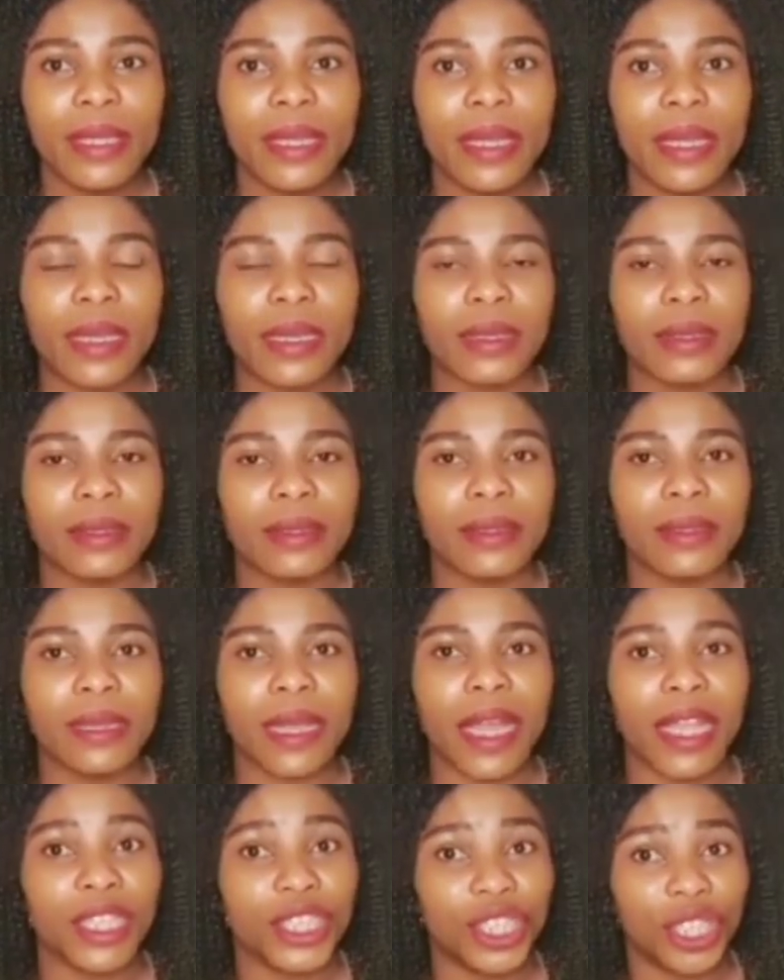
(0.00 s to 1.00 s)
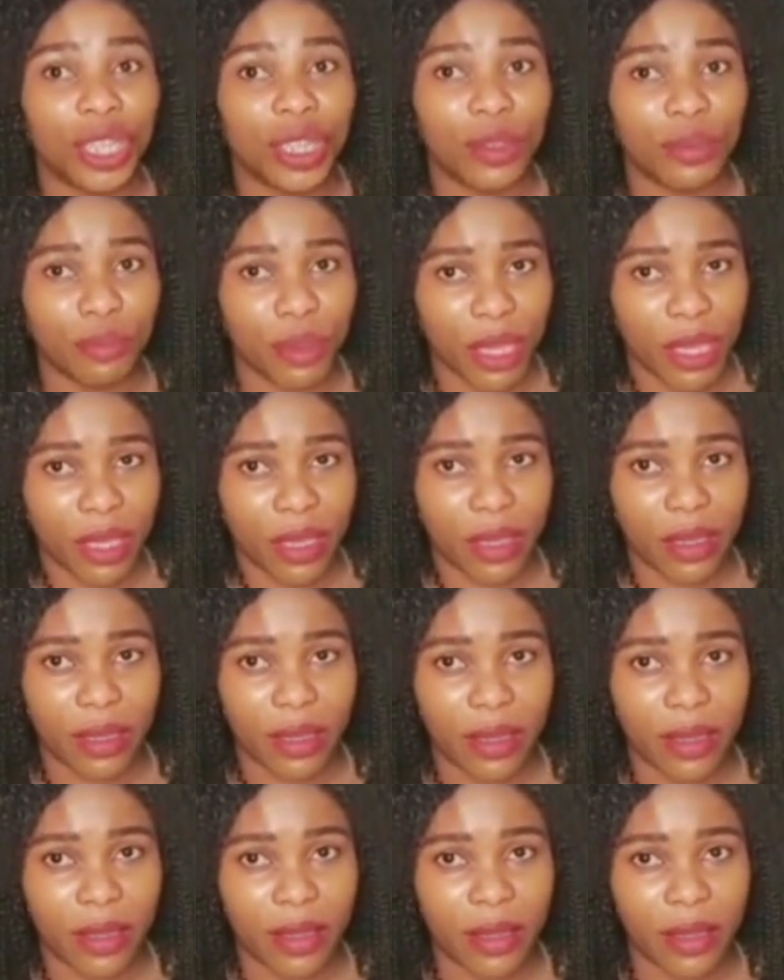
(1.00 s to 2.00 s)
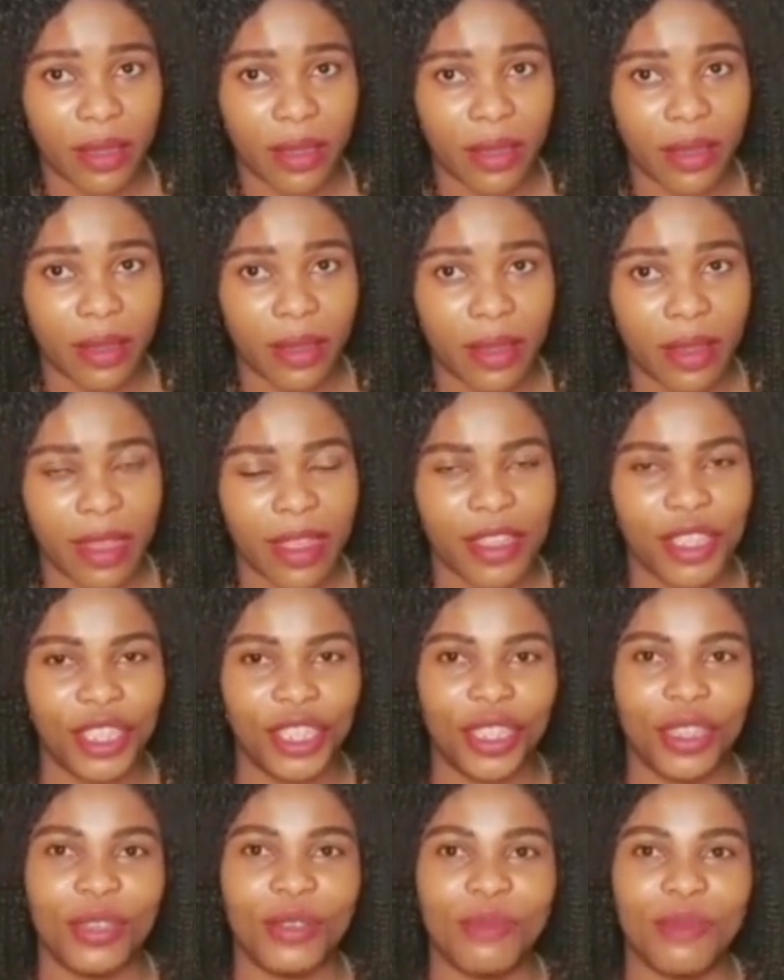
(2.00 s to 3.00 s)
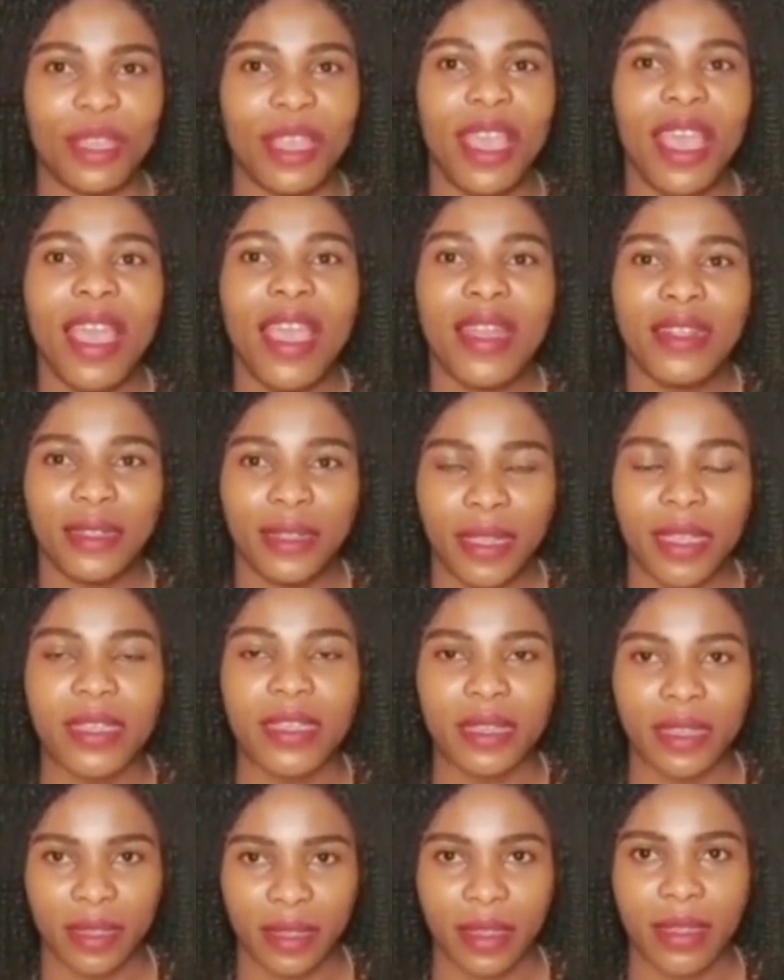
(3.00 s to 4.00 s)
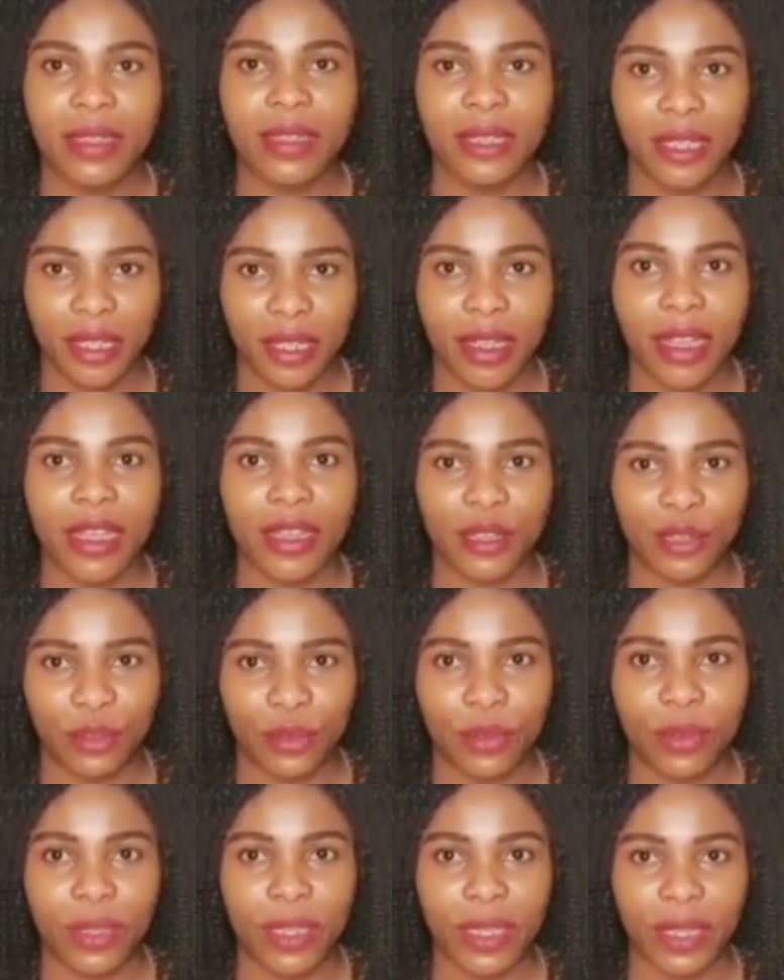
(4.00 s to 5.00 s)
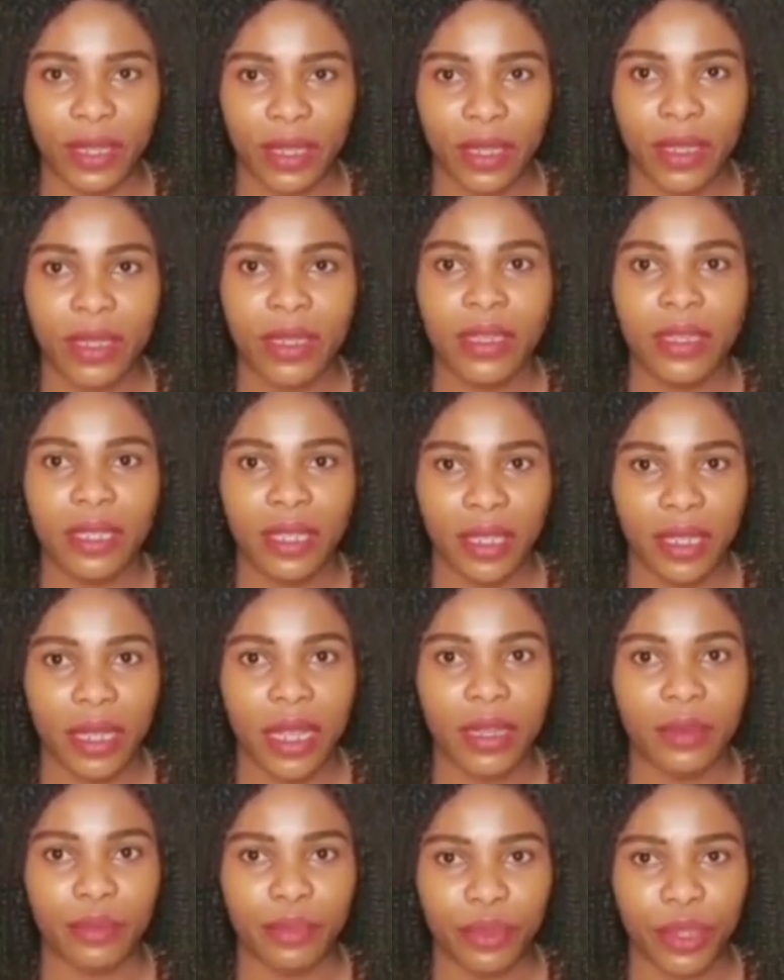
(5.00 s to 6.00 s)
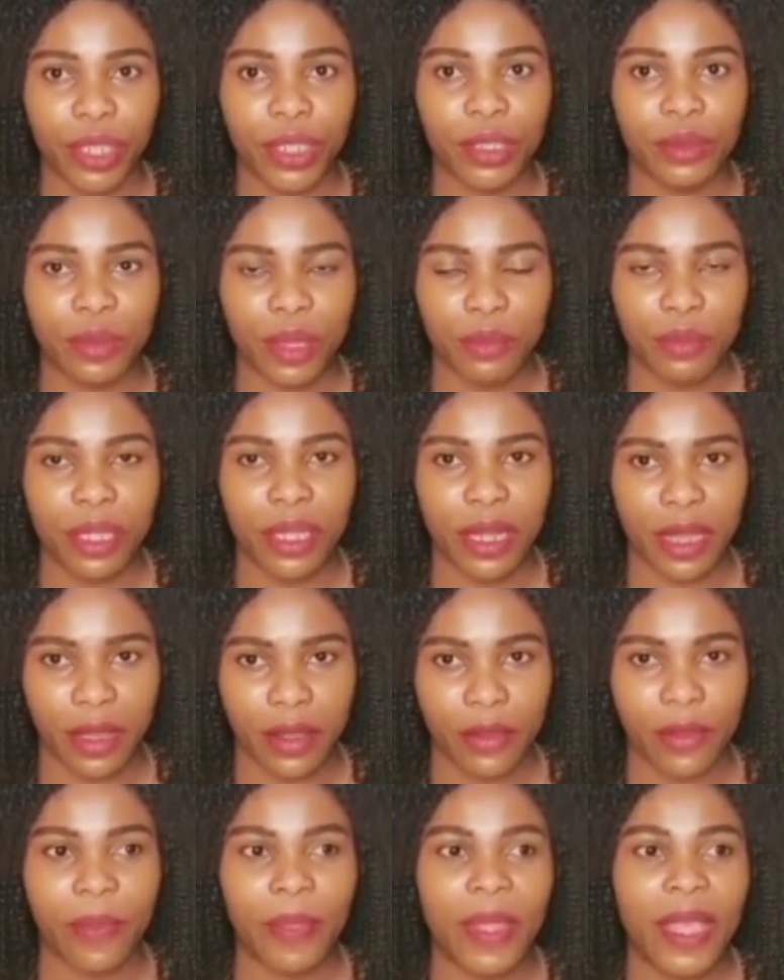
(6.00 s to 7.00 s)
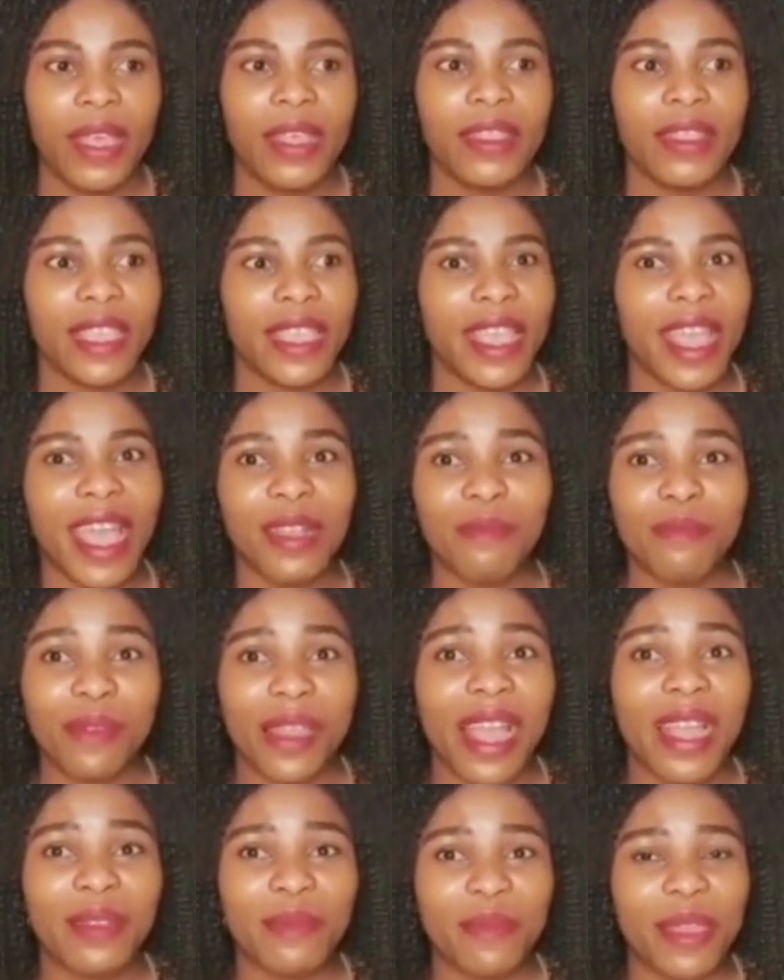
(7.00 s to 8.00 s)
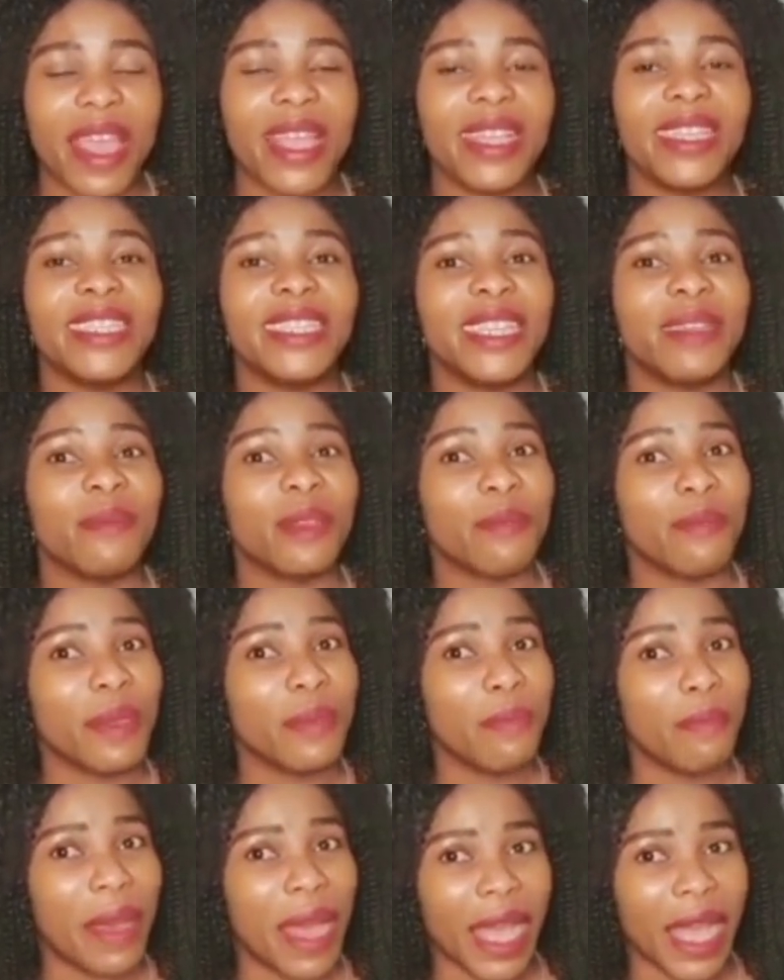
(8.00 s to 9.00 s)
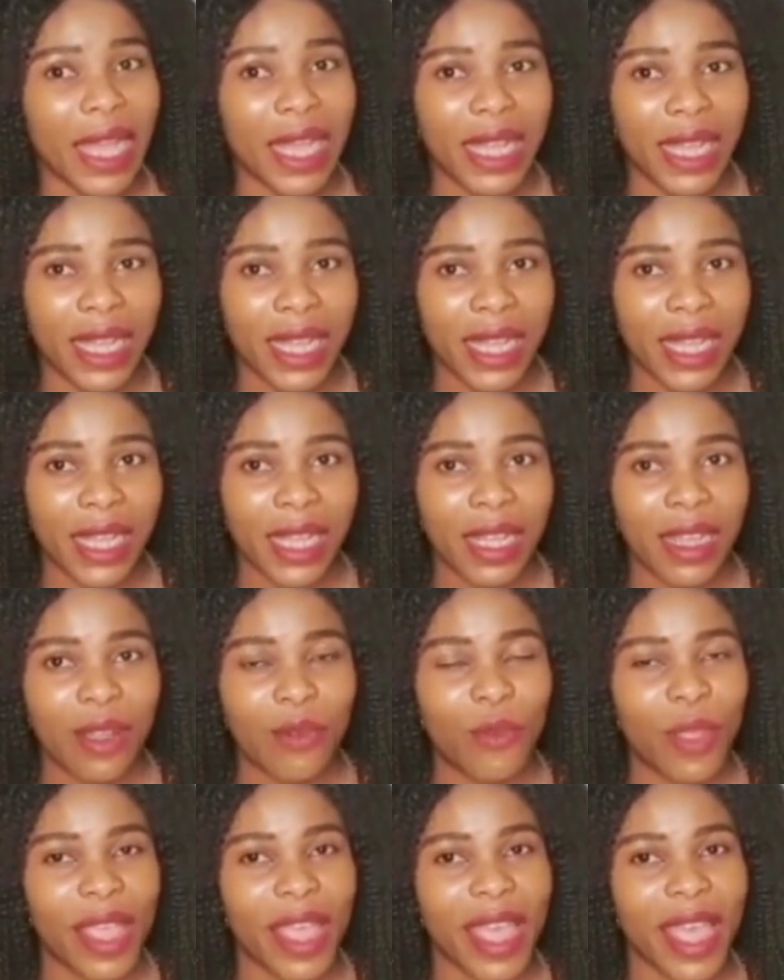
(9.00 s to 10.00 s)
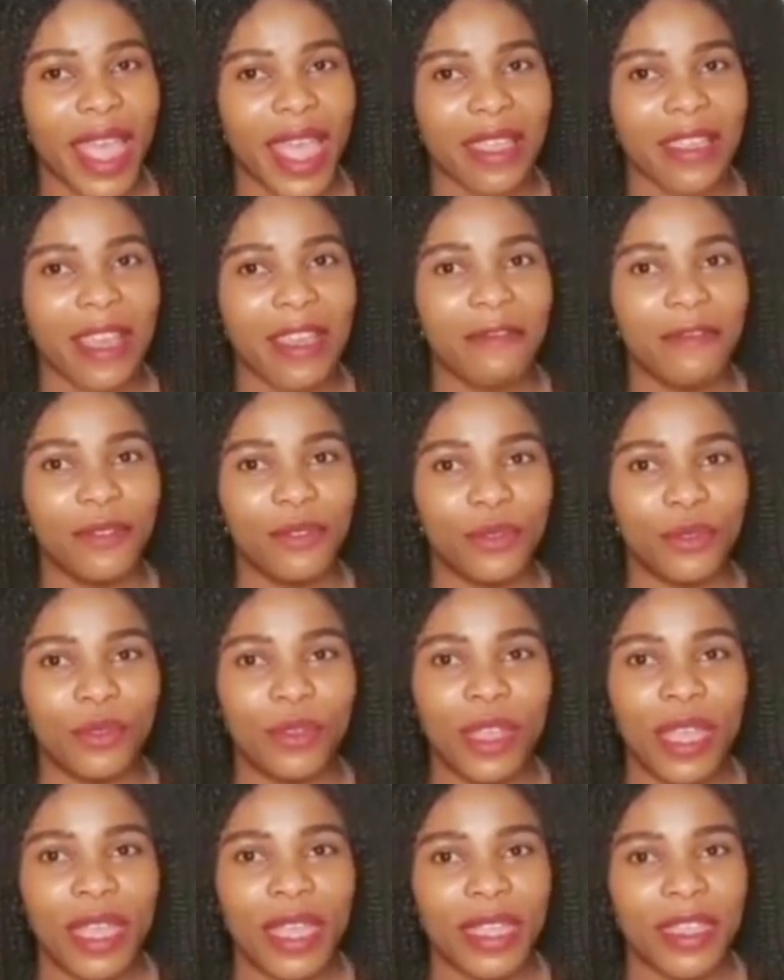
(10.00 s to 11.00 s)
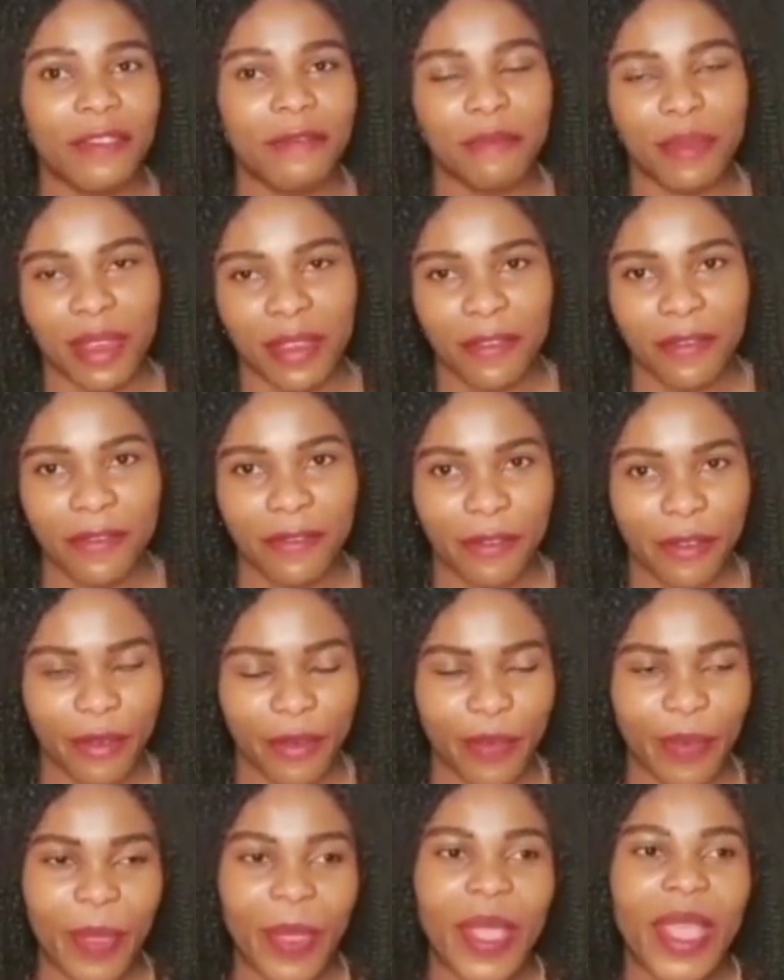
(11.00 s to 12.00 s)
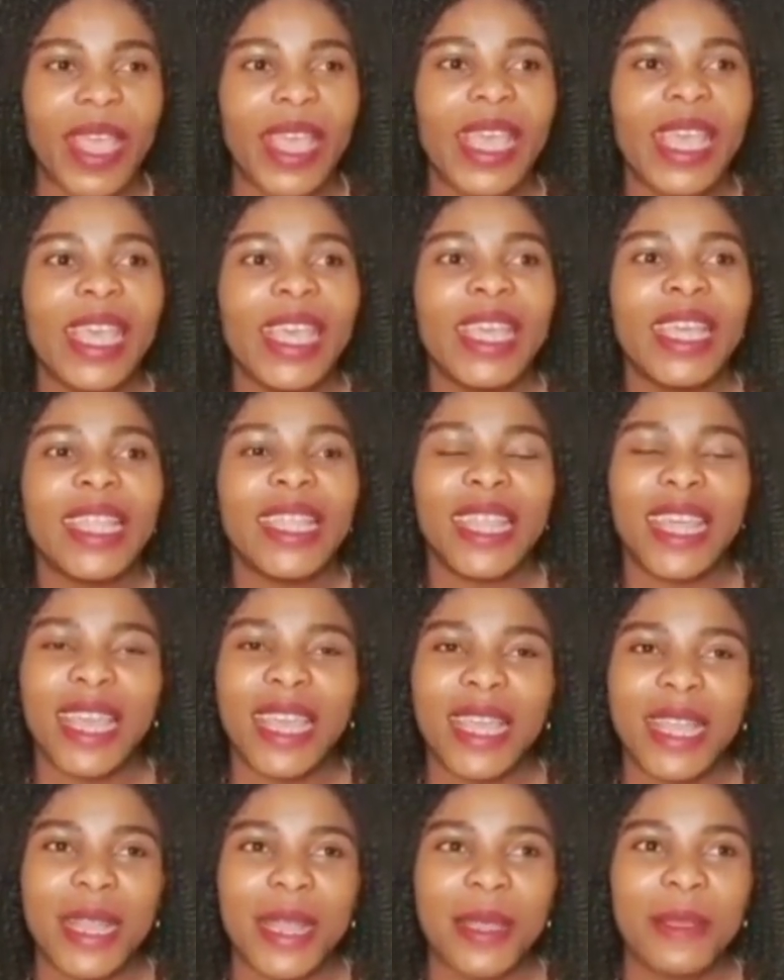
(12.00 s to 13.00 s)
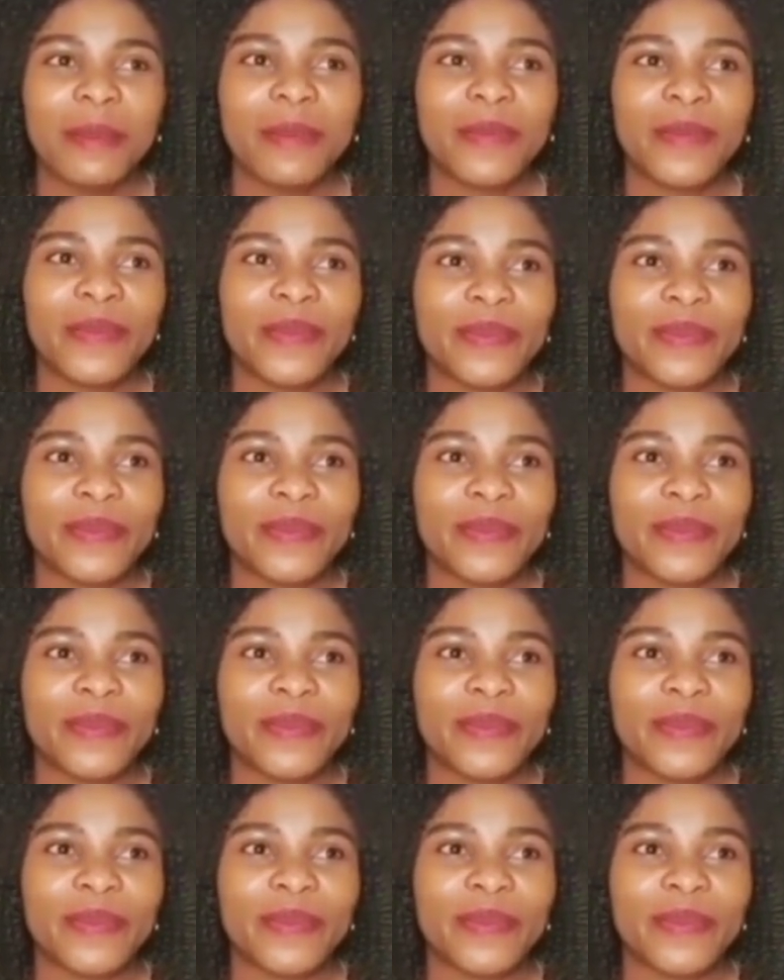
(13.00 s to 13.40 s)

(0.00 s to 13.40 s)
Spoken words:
and check me and say, yes, she can do it. She can push the baby now. They unplugged me and take me back where I have to give birth from. Then